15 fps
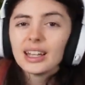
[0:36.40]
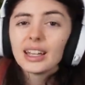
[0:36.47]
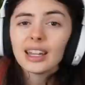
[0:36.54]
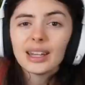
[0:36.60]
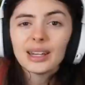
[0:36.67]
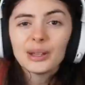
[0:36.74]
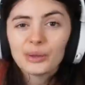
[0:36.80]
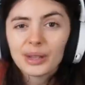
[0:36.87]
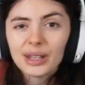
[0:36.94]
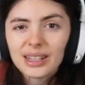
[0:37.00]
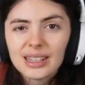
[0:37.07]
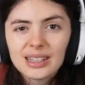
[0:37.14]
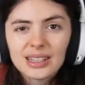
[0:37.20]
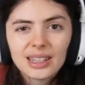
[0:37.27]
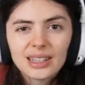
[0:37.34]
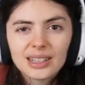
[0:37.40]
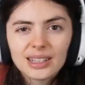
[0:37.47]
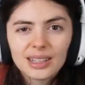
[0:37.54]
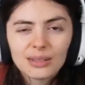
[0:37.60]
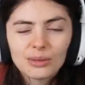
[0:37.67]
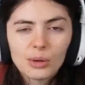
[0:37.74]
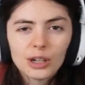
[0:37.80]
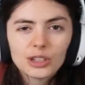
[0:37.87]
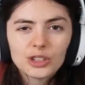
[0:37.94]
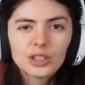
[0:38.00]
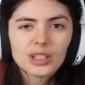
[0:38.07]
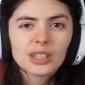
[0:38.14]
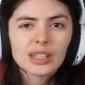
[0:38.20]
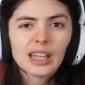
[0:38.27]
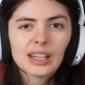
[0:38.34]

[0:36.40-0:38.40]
anyways, let's get watching